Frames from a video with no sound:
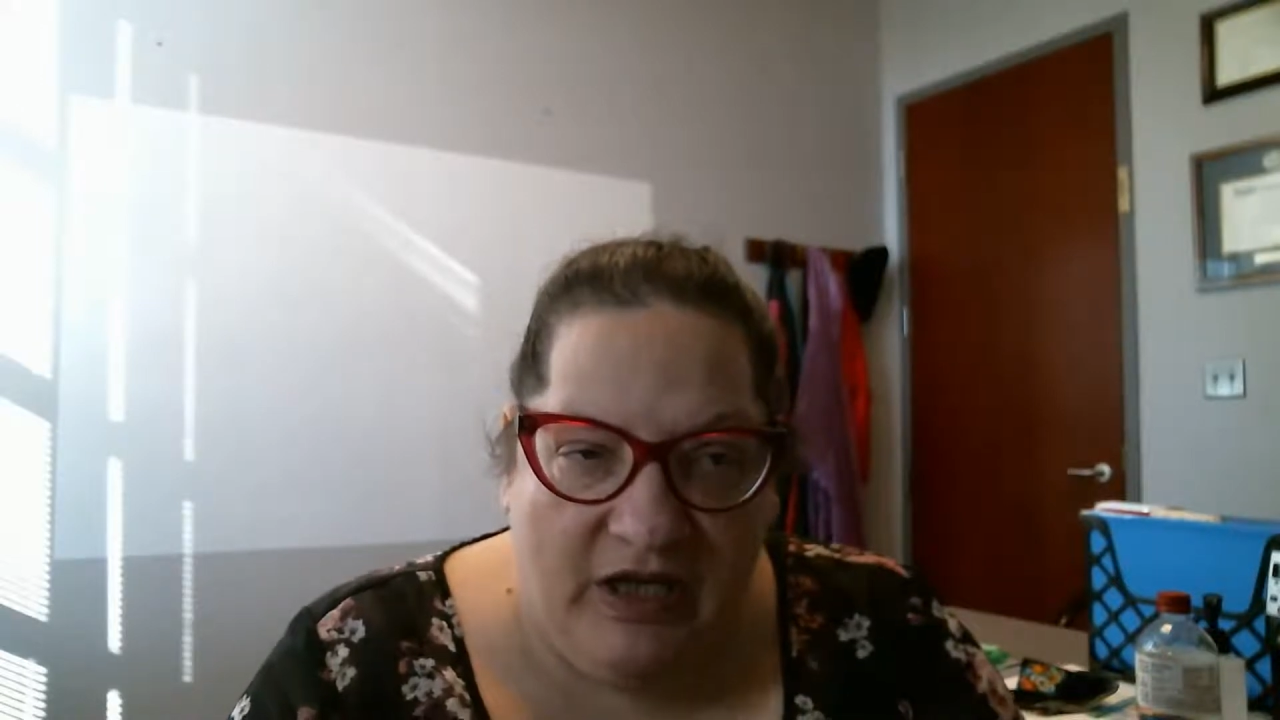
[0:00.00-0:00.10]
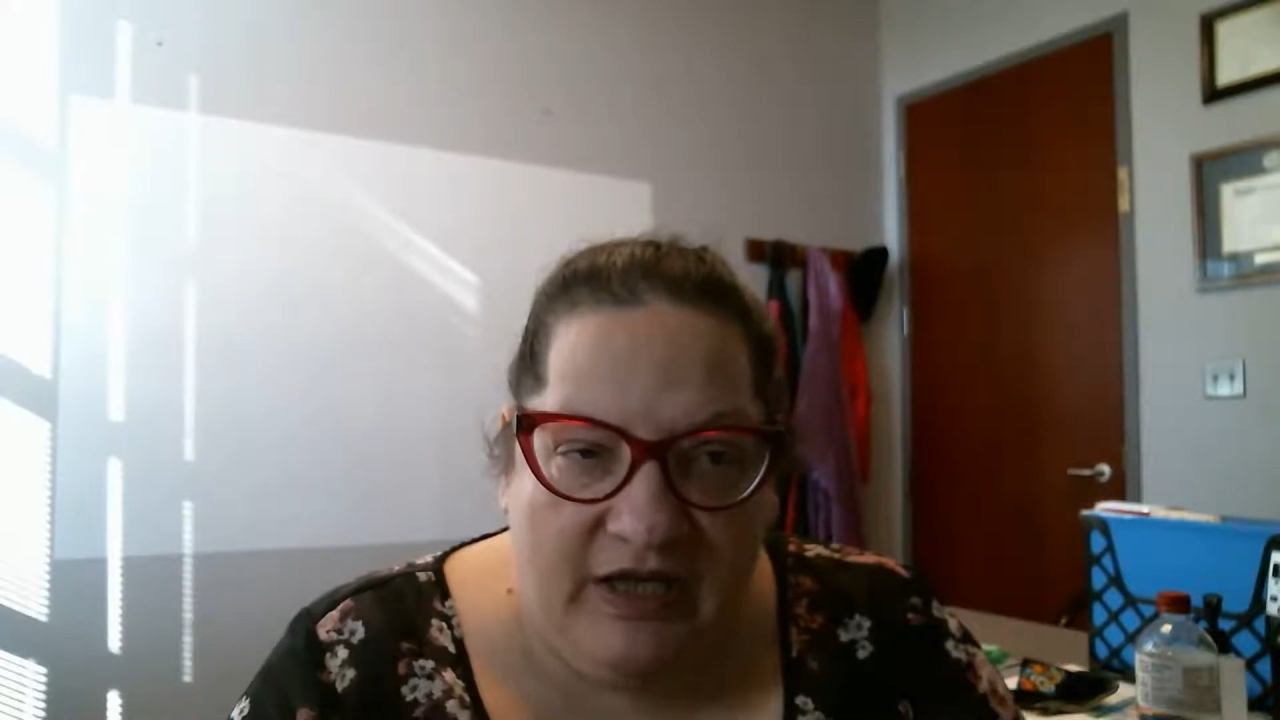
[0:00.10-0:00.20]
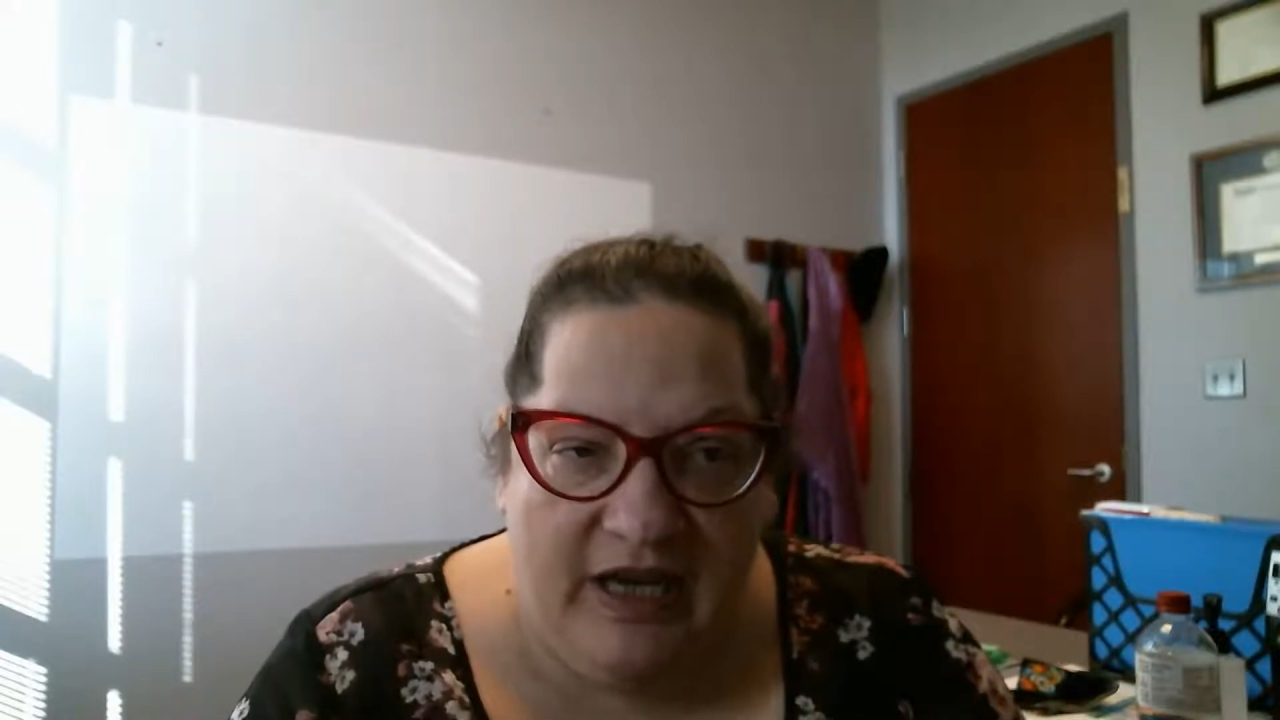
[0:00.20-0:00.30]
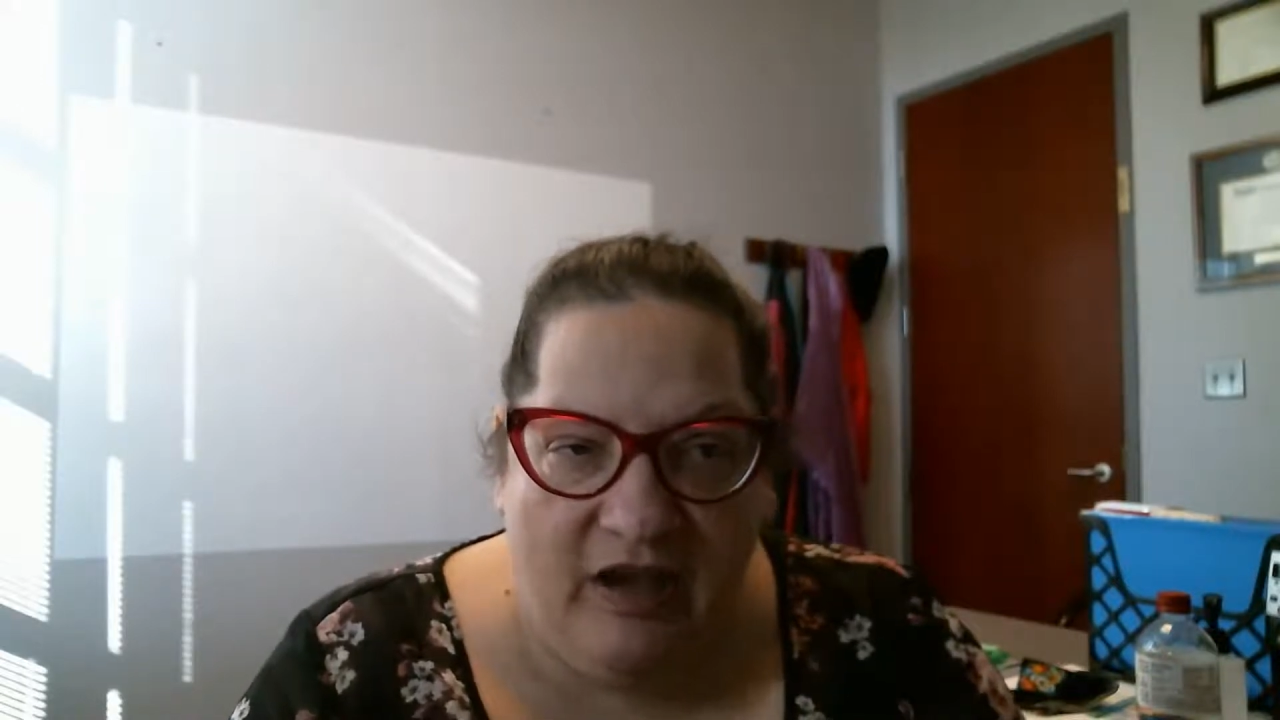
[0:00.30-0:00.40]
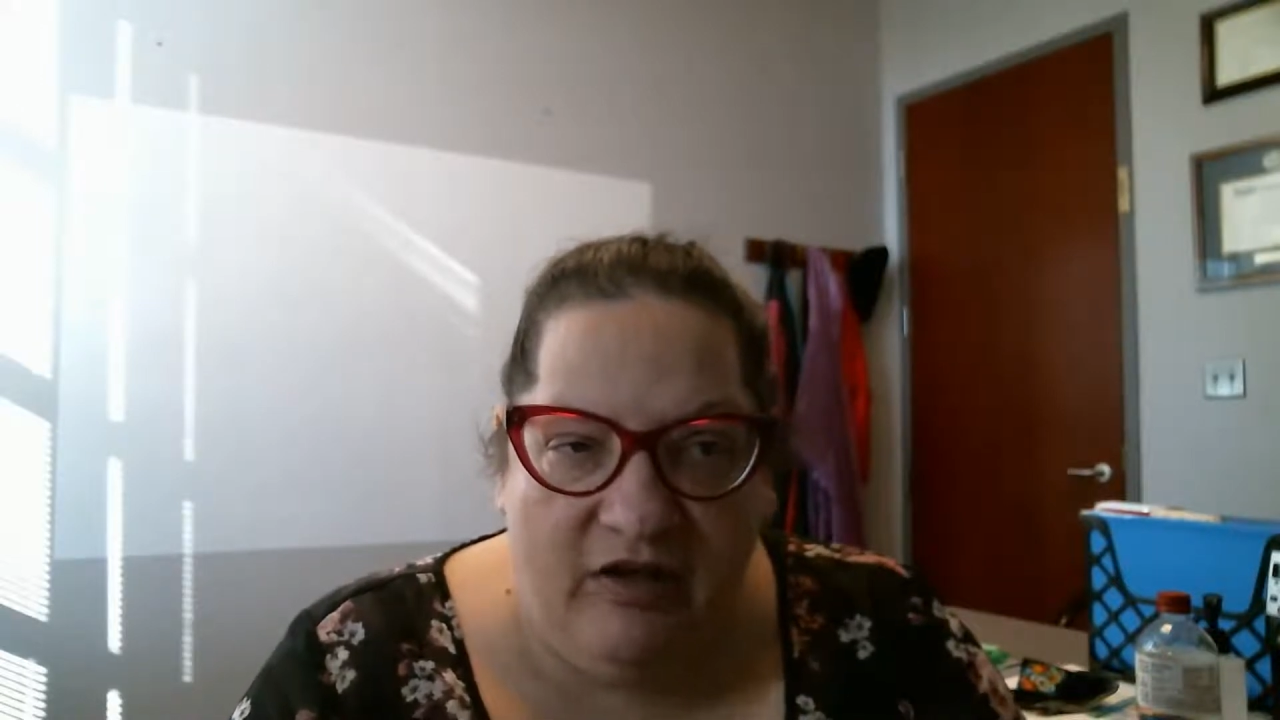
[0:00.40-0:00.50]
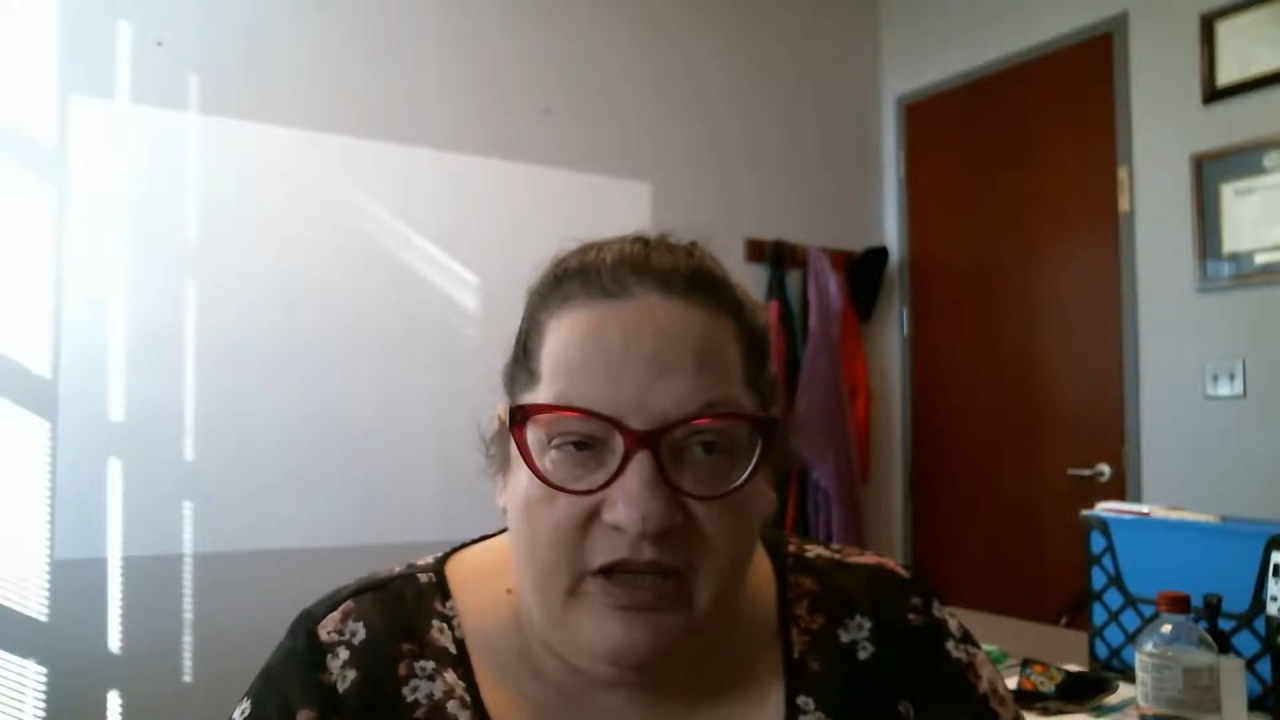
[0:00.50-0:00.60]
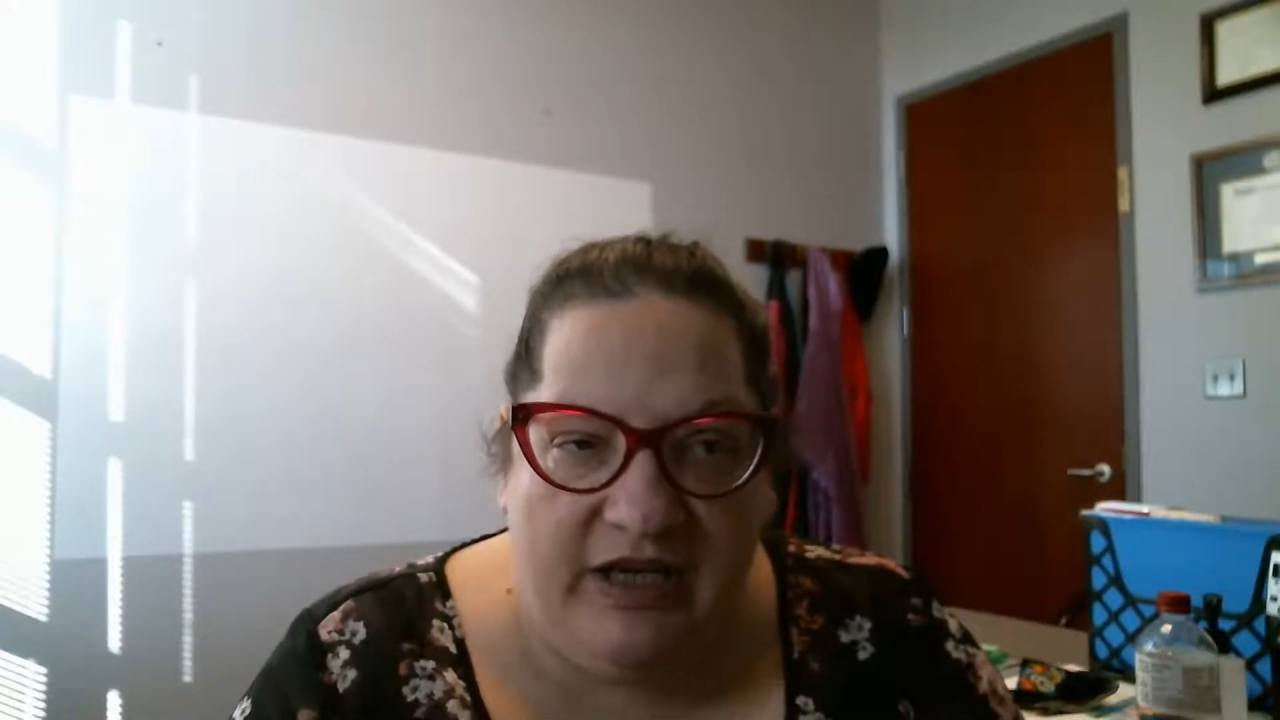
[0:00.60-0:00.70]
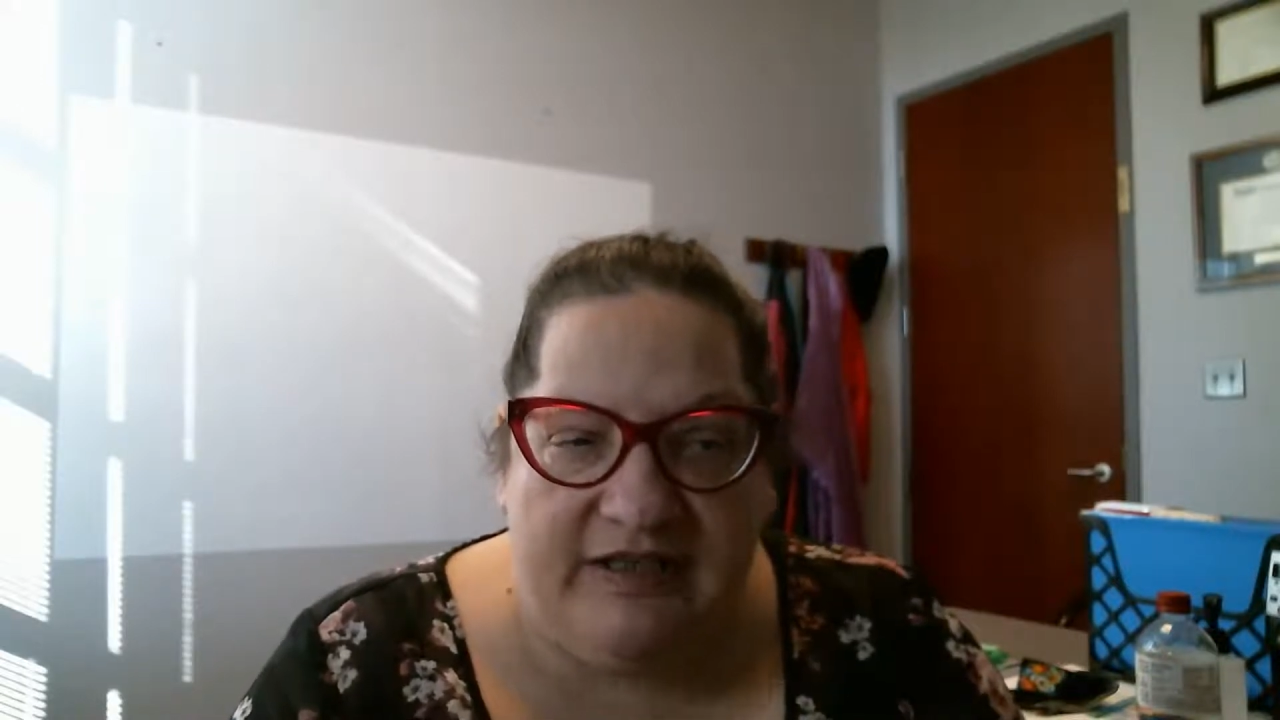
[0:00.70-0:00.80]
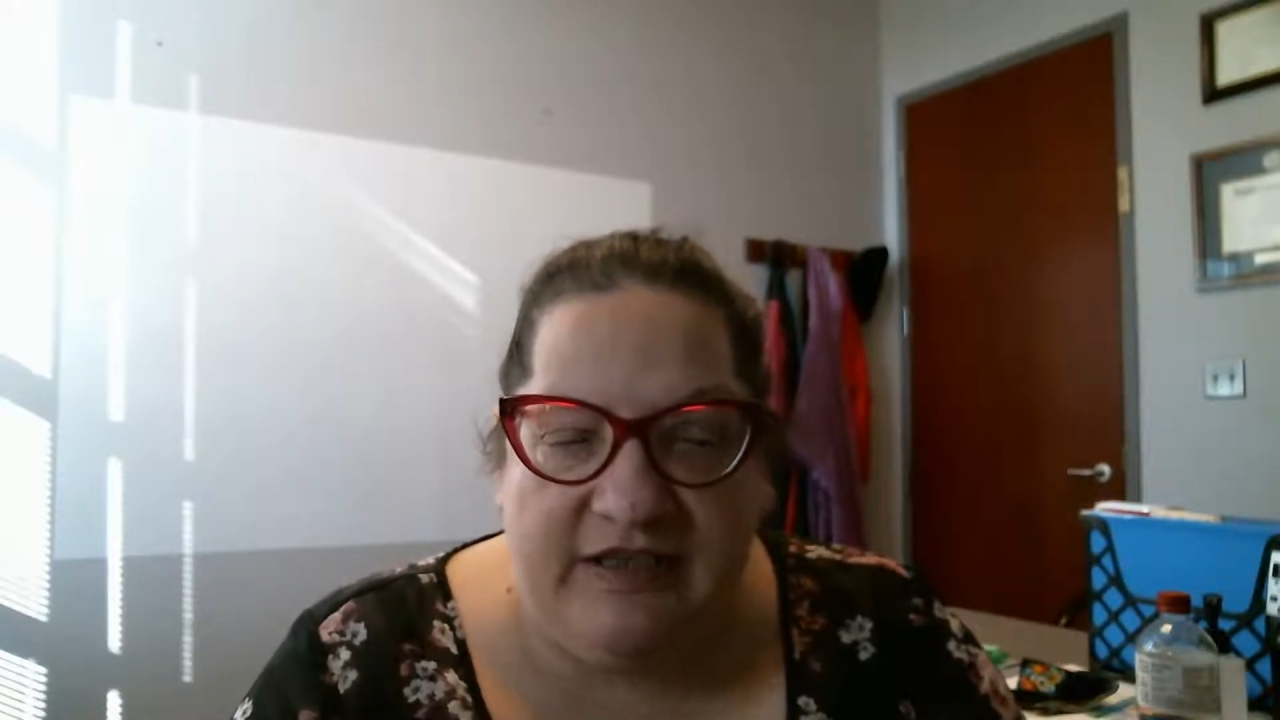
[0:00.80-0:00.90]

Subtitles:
Now, is